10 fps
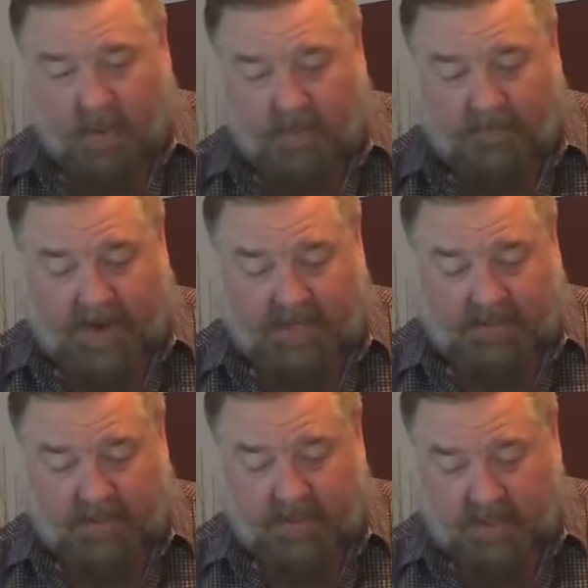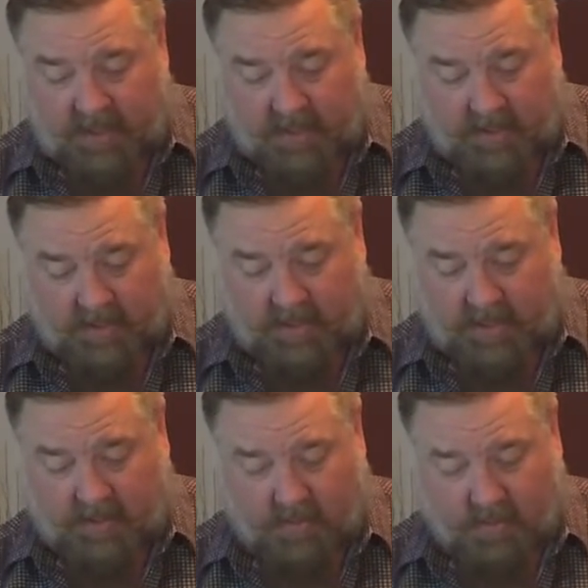old-fashioned
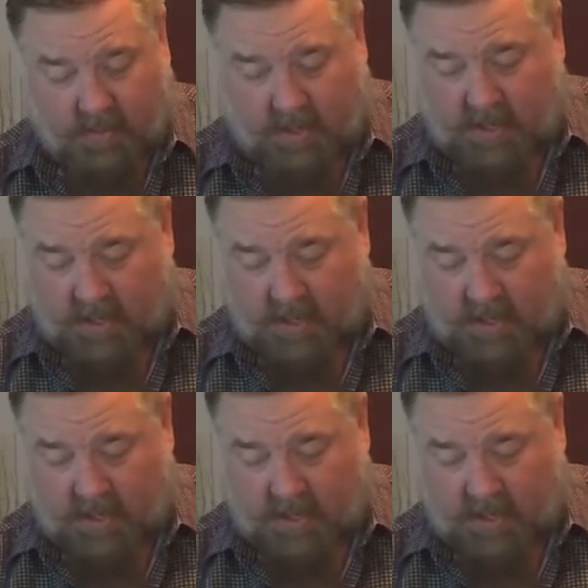decor.